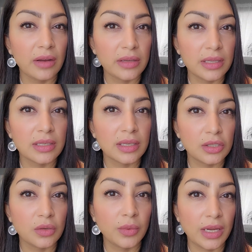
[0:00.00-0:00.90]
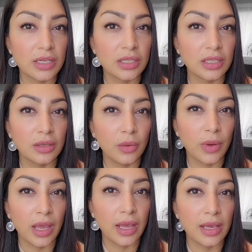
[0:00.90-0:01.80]
out of this situation,
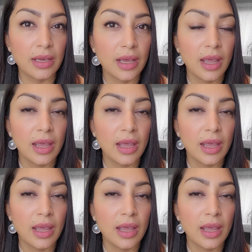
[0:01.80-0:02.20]
okay?